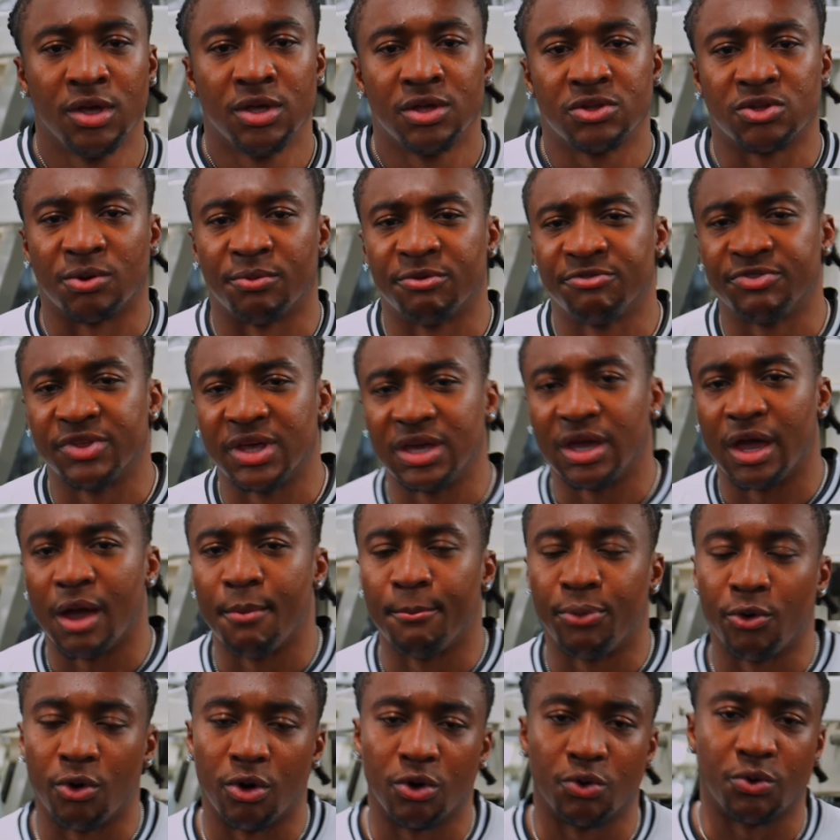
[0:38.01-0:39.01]
Some of the
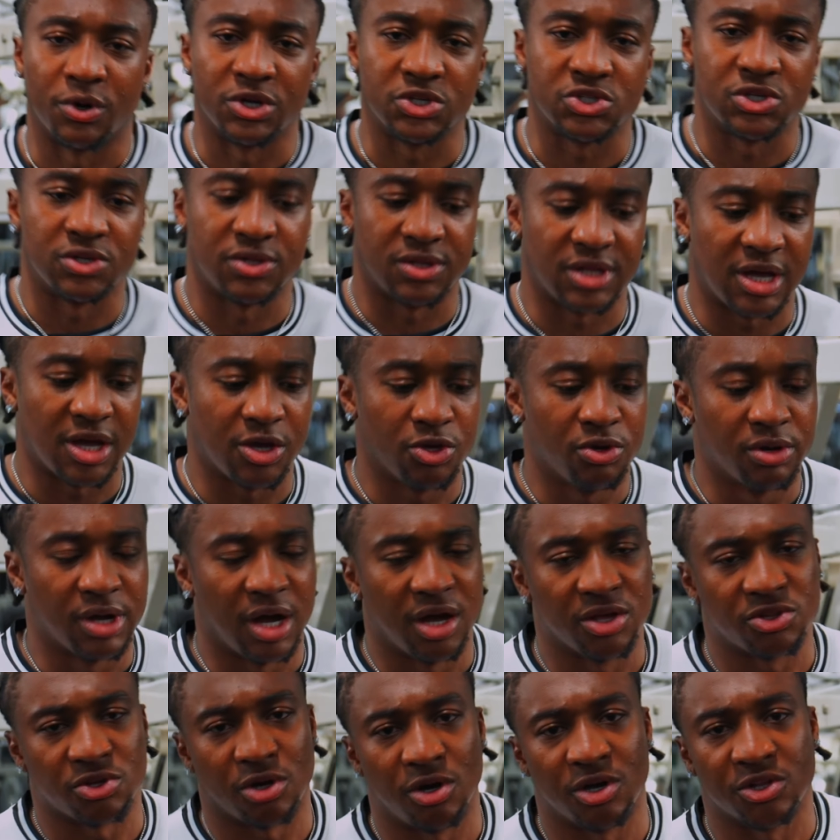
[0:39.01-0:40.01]
important questions that you
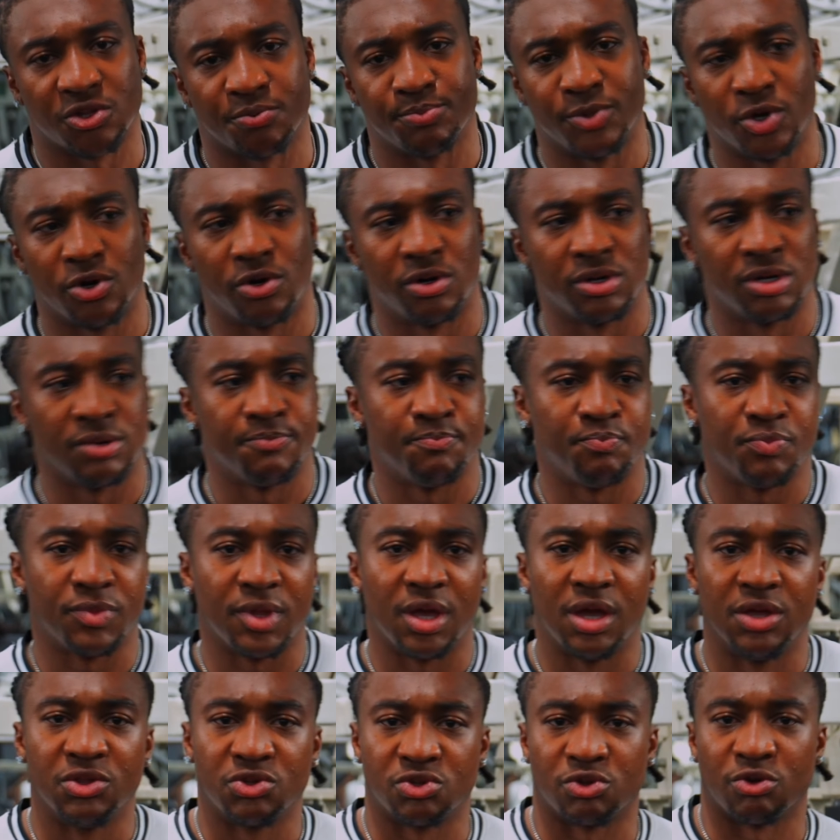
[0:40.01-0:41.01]
guys asked me on
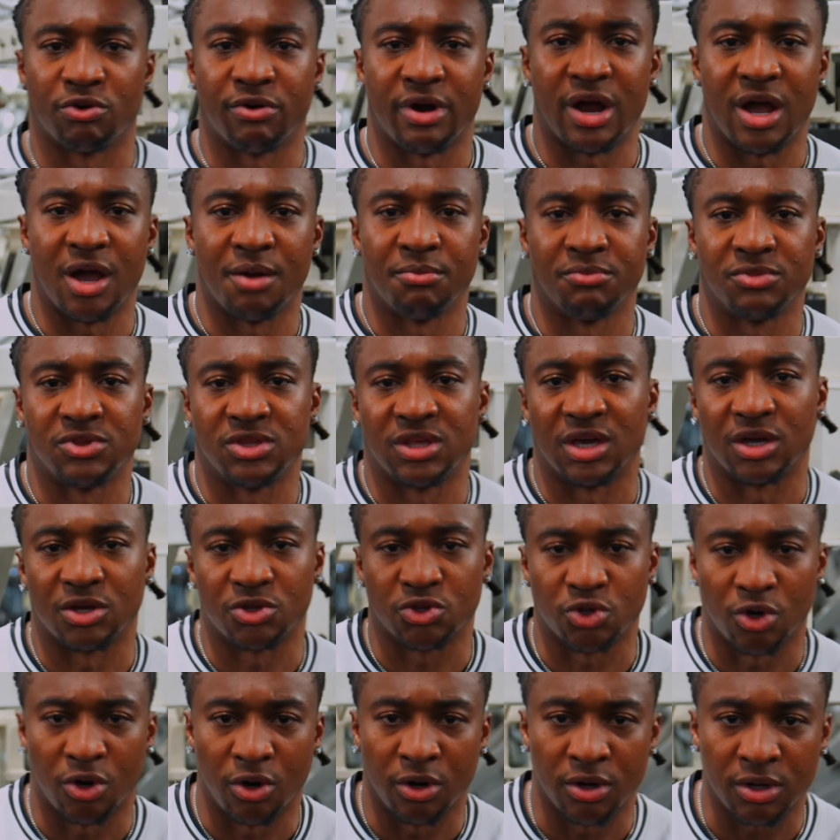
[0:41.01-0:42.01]
Instagram,
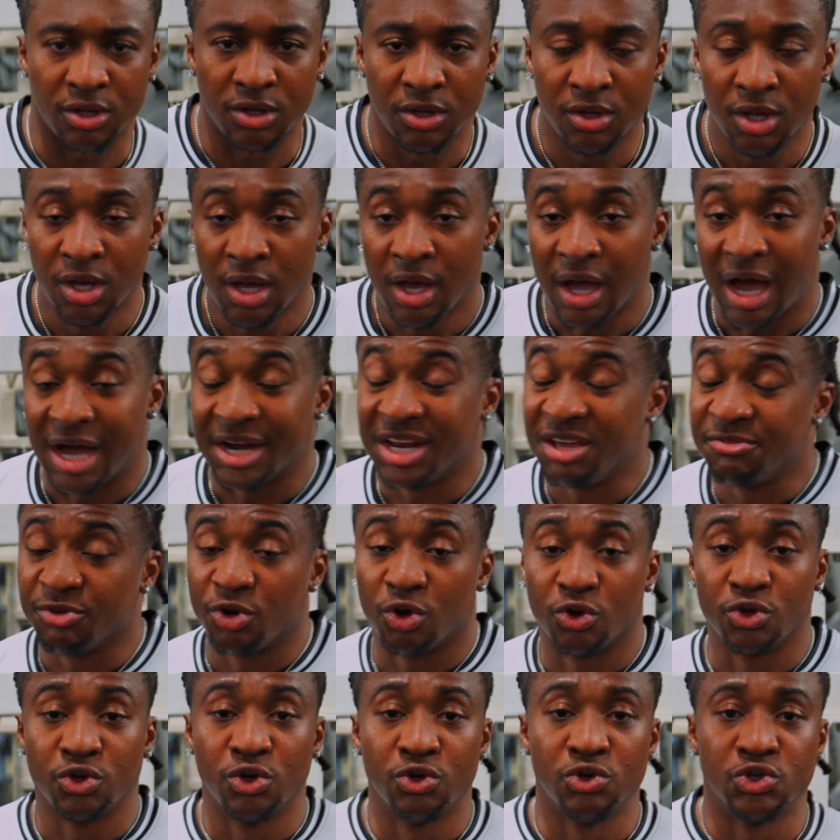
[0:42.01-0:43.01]
TikTok, and even
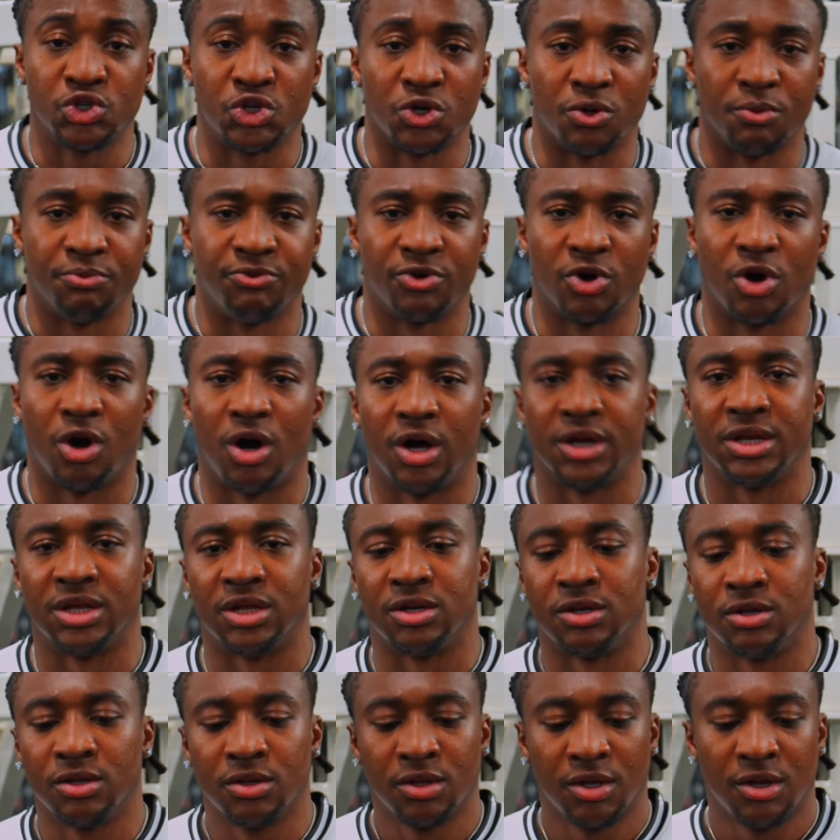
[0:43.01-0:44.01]
on YouTube
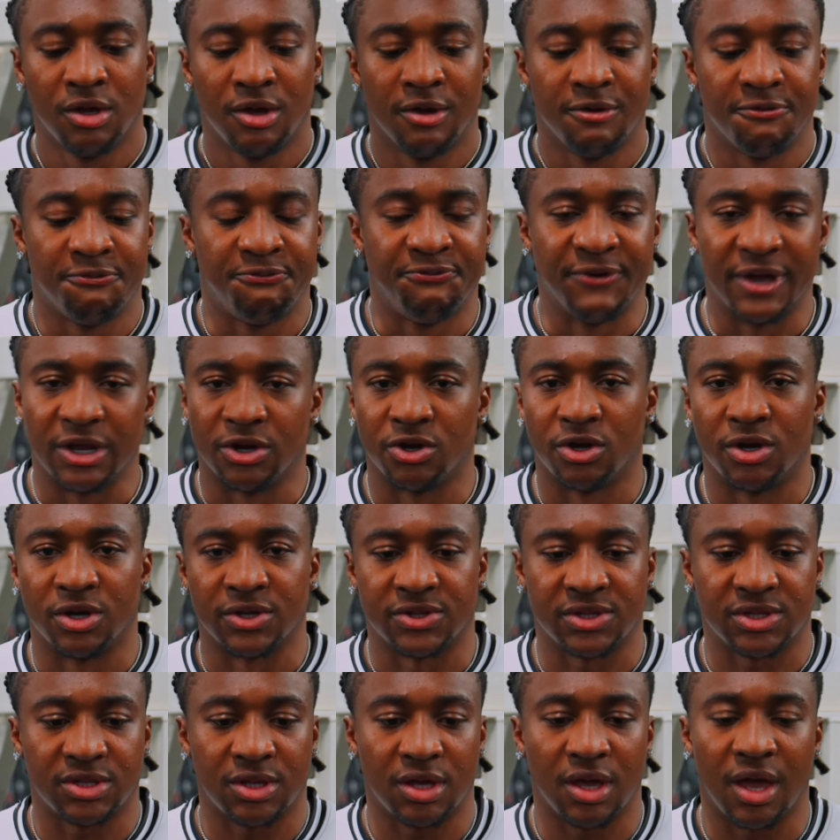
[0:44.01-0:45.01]
regarding
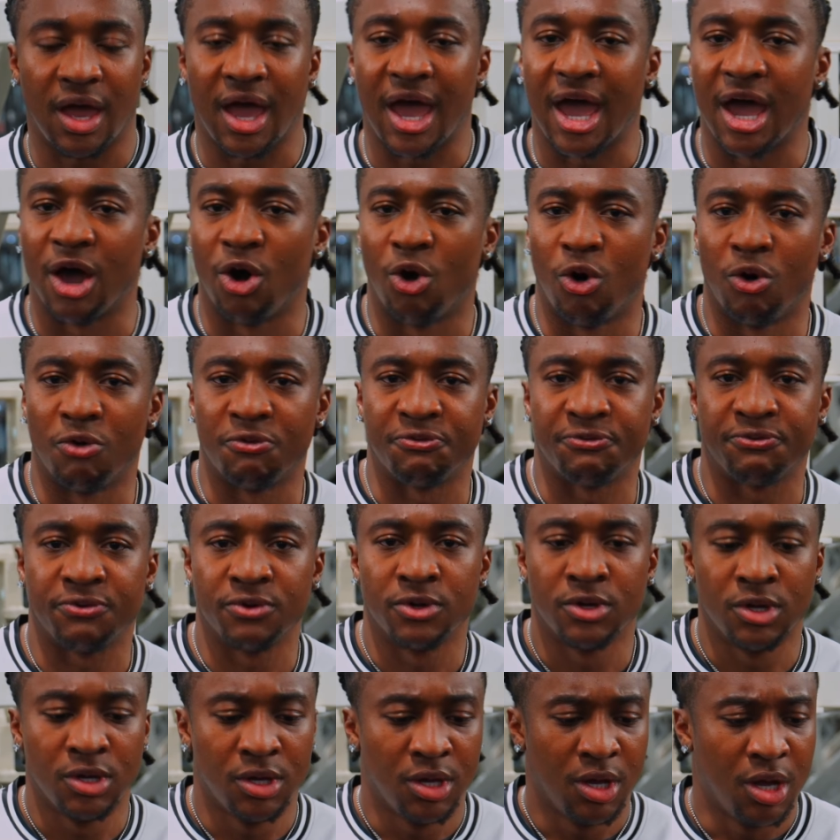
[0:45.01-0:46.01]
fitness, health,
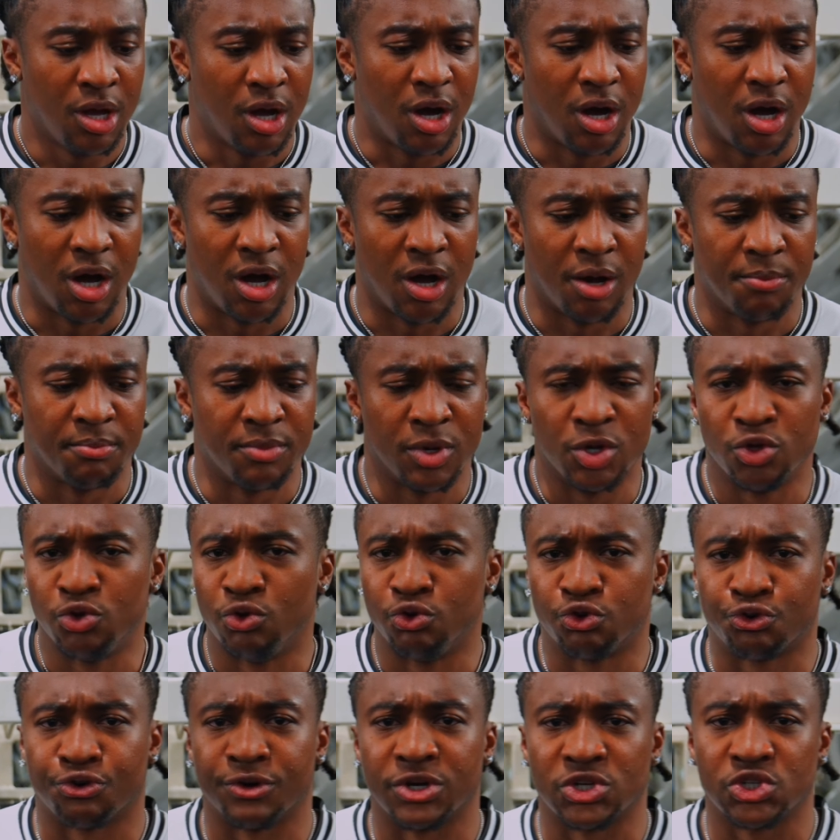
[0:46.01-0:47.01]

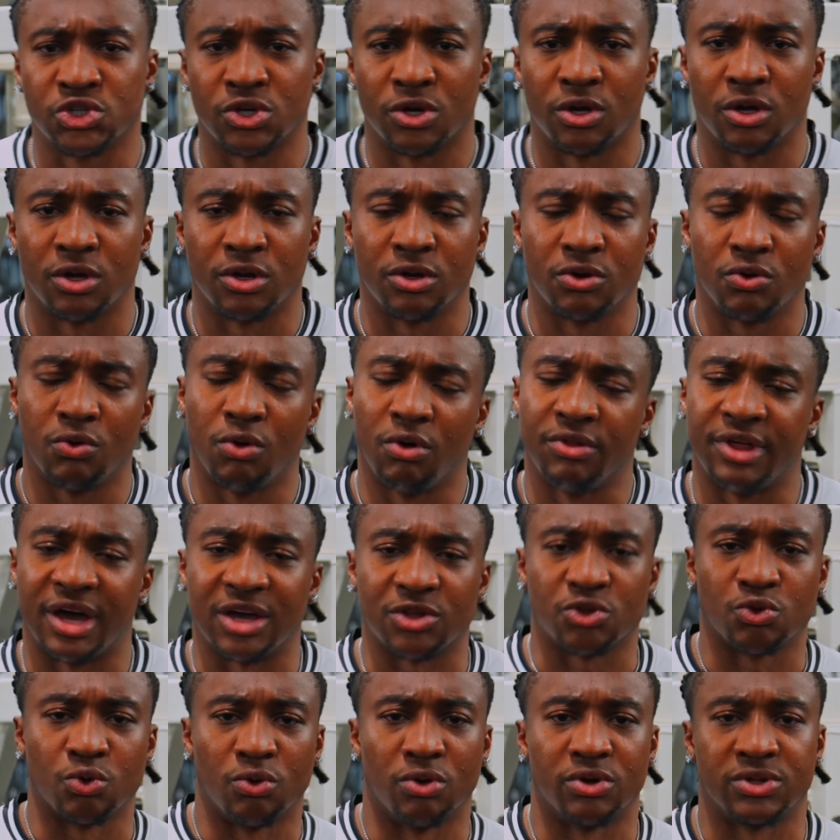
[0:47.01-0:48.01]
nutrition, all
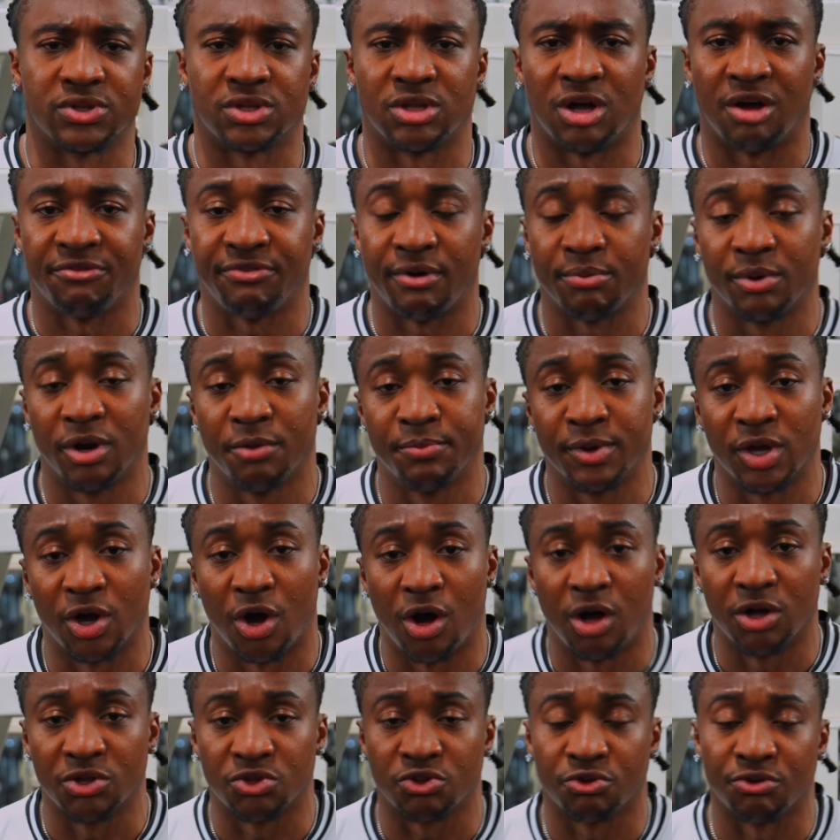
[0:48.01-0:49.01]
that sort of stuff. I'm gonna be
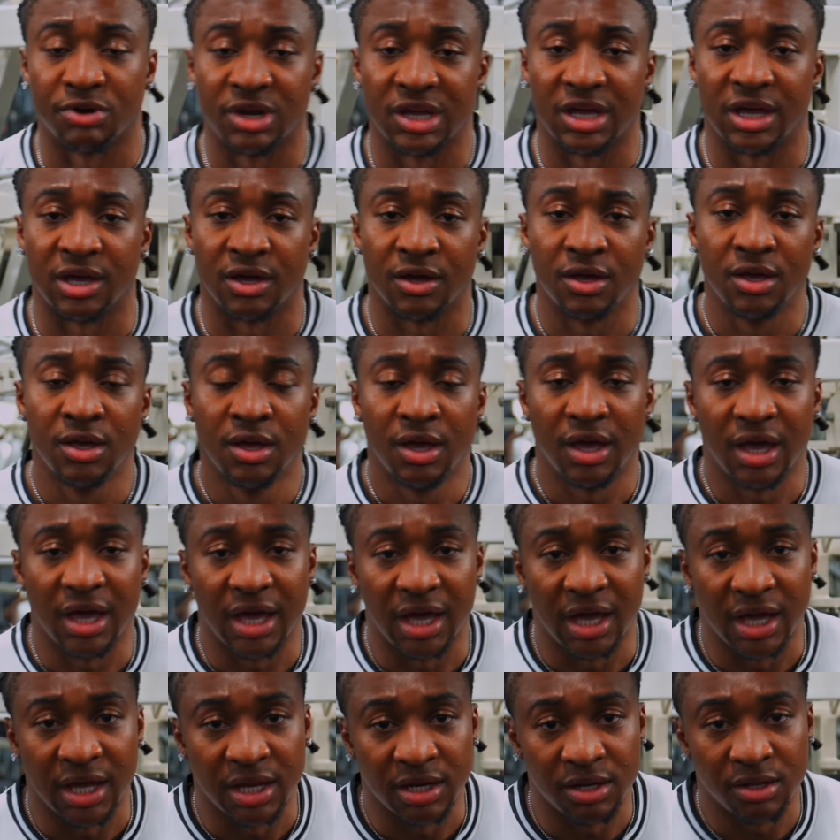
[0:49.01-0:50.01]
answering it
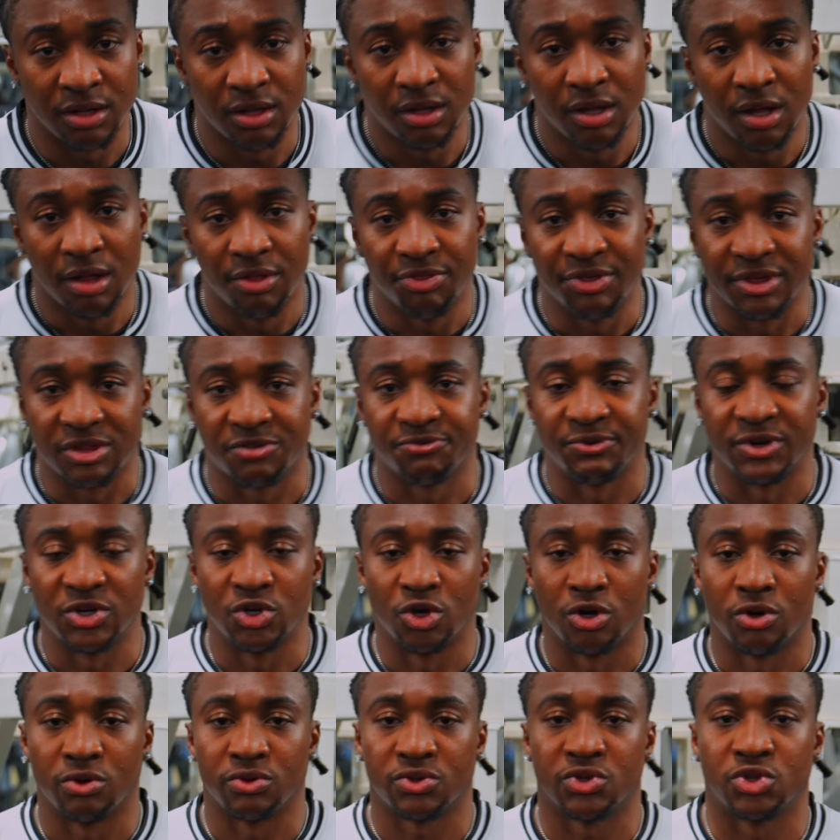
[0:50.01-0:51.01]
in this
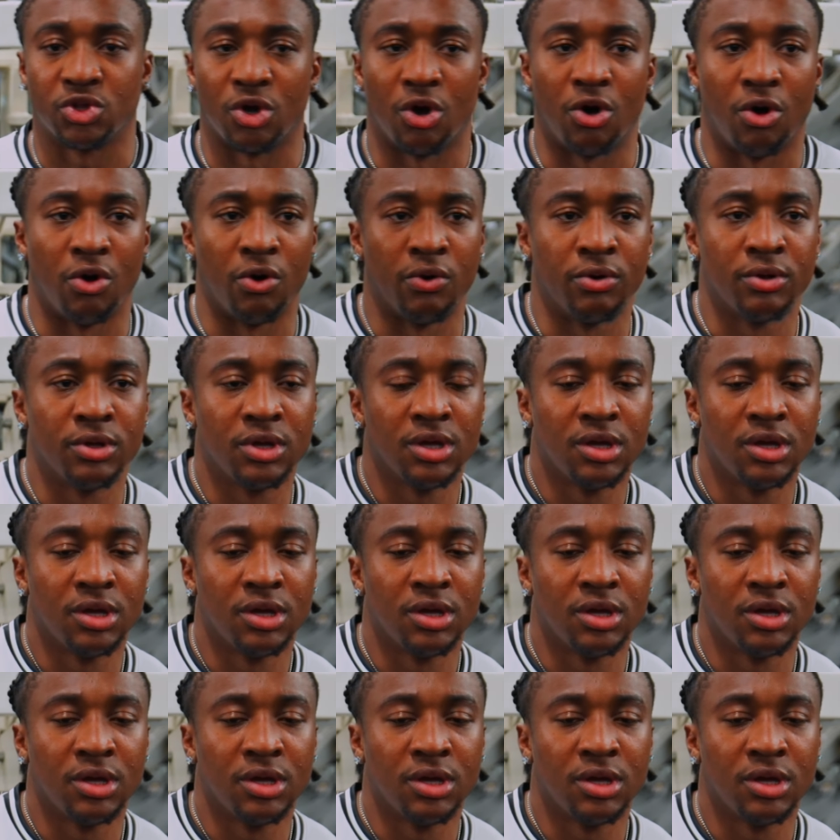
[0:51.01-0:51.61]
video. So